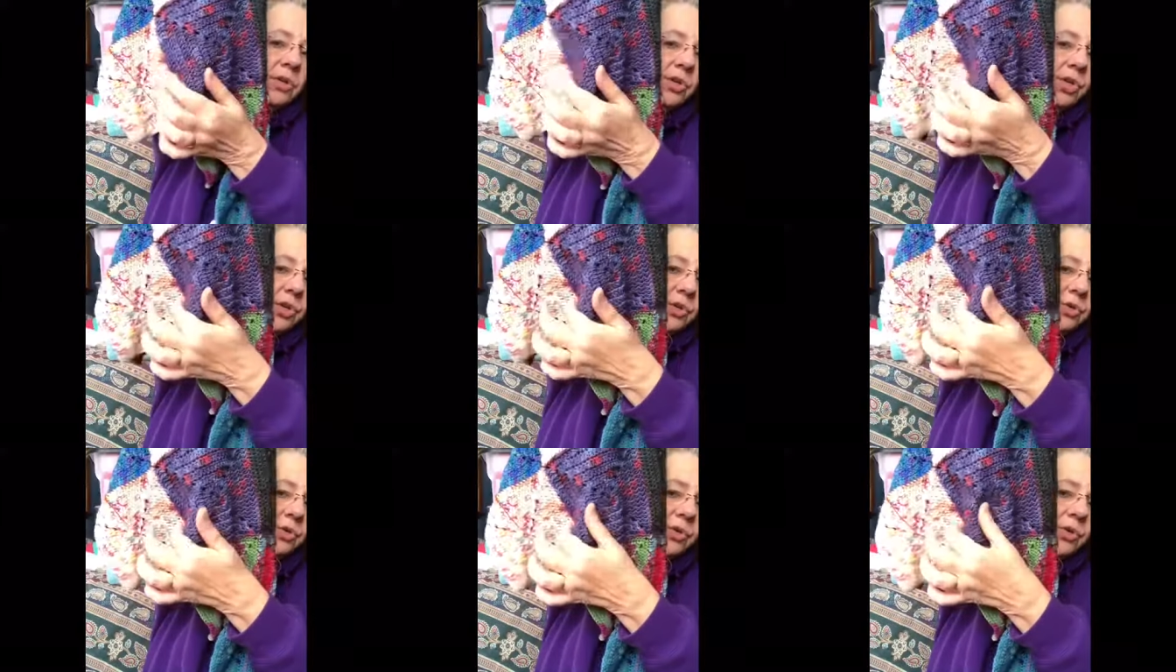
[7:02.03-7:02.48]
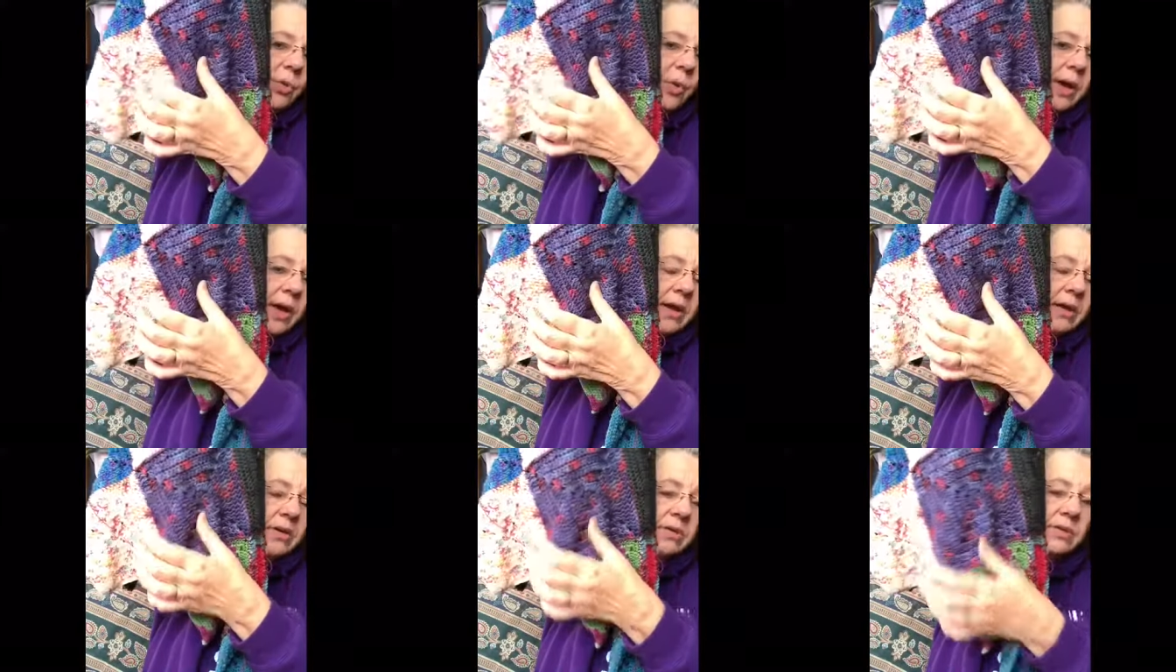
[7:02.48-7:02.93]
two
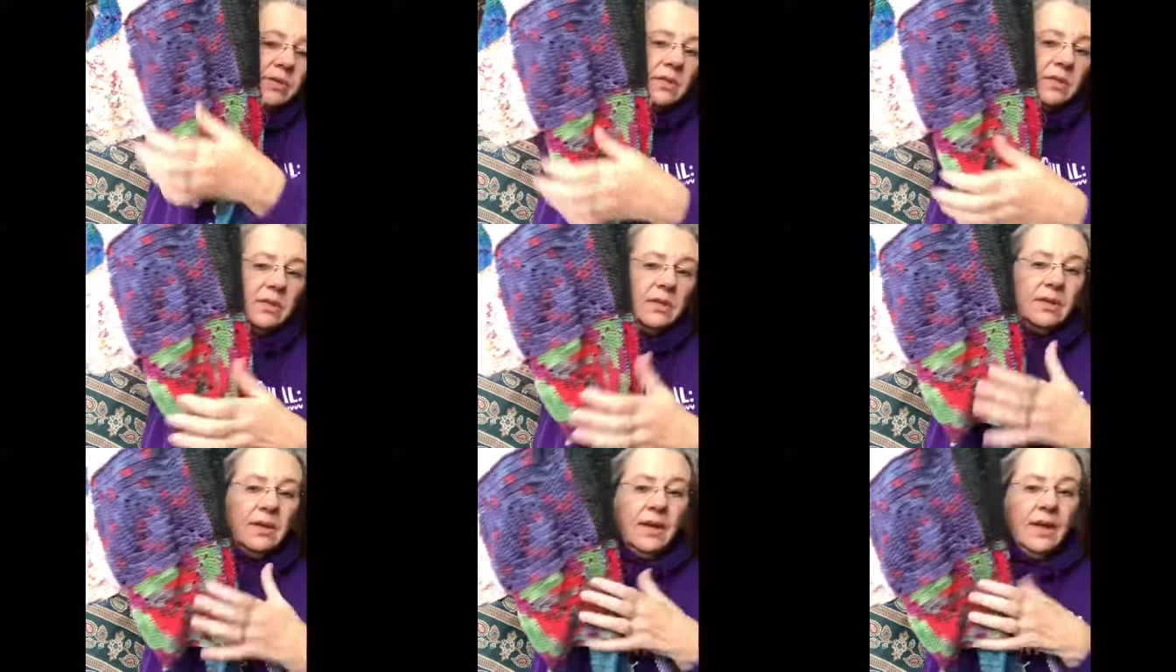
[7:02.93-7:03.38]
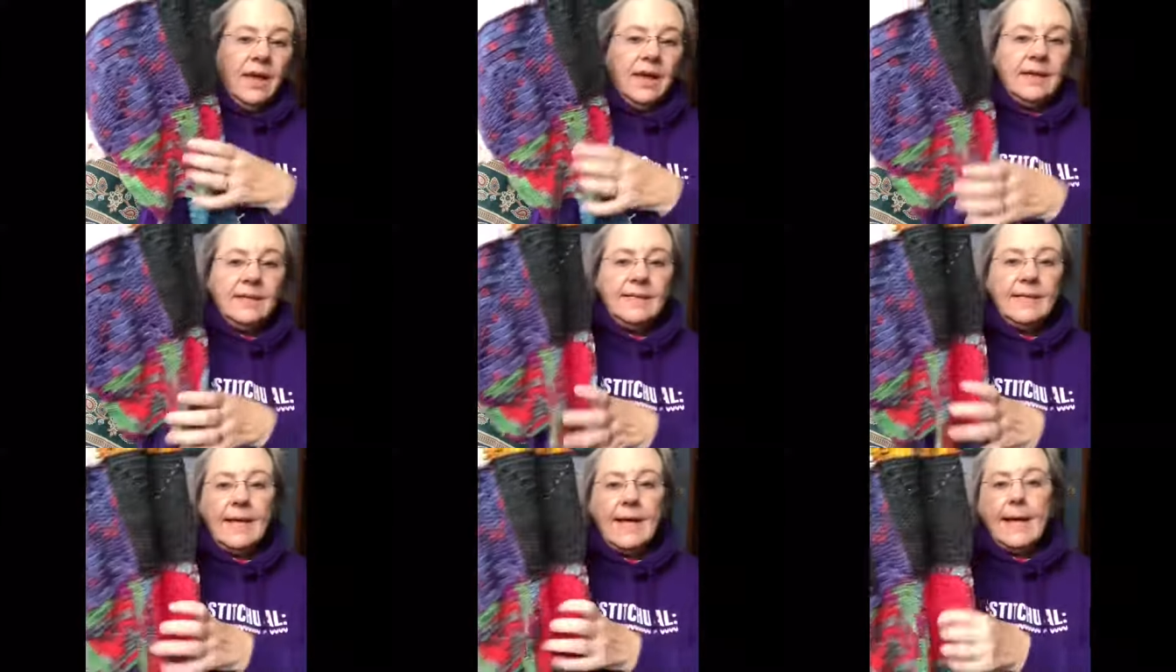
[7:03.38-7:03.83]
squares at
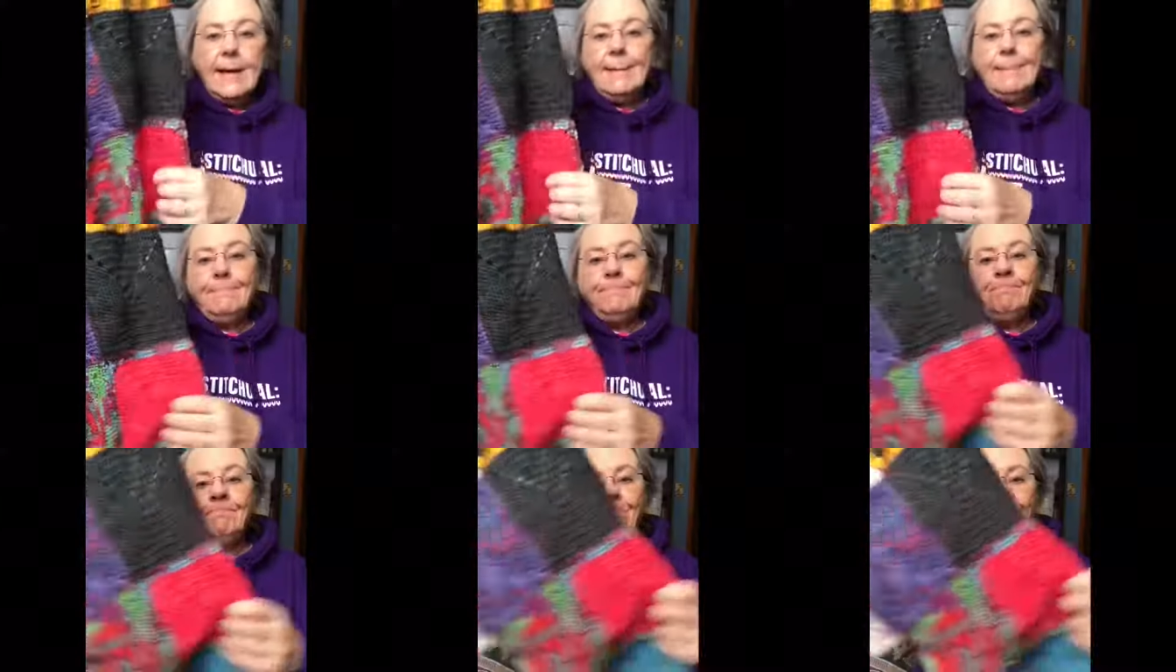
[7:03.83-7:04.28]
a time.